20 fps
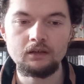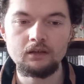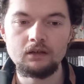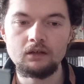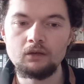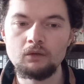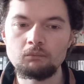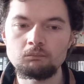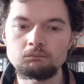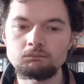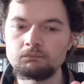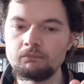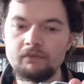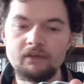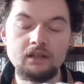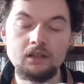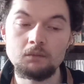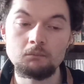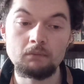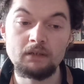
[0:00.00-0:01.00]
I
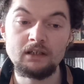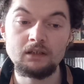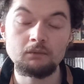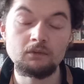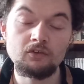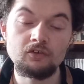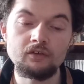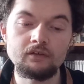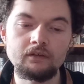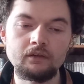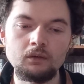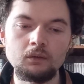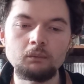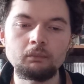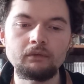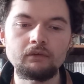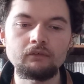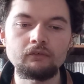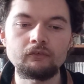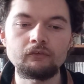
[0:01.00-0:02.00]
think it might do. I certainly
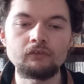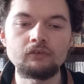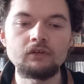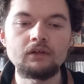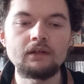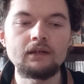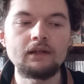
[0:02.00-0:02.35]
hope it does.